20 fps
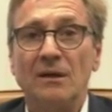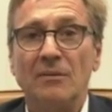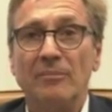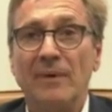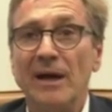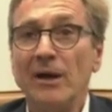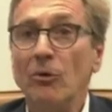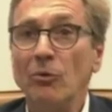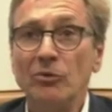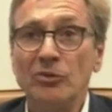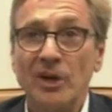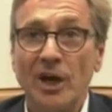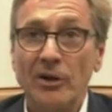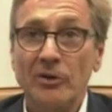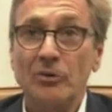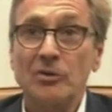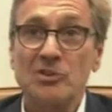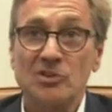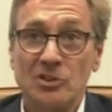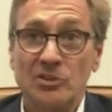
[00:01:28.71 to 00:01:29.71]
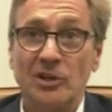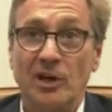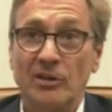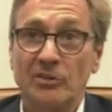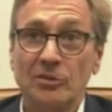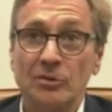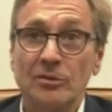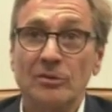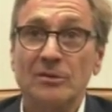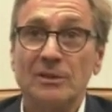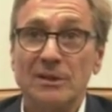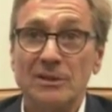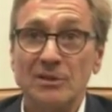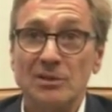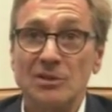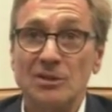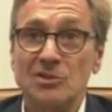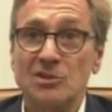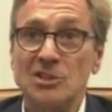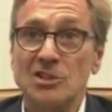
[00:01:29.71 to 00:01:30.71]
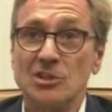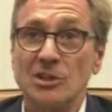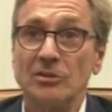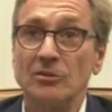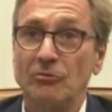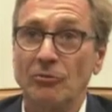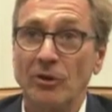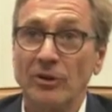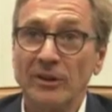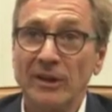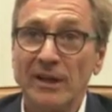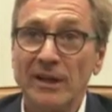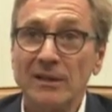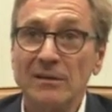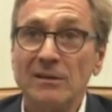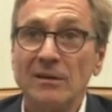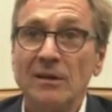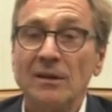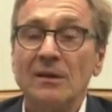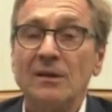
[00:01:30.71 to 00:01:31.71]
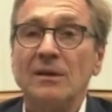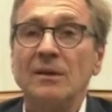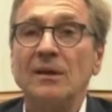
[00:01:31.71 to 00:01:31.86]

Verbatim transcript: Uh, my own daughter is a doctor and uh, she's on the front line.